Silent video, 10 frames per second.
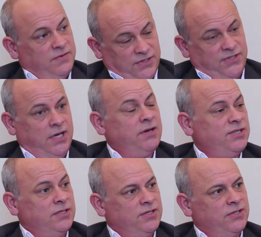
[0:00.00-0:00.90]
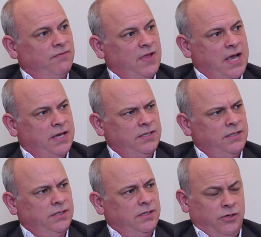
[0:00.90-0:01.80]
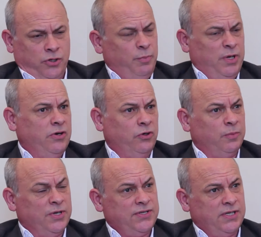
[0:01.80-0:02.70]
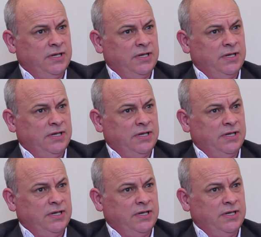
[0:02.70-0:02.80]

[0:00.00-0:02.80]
the seriousness of that could be enormous.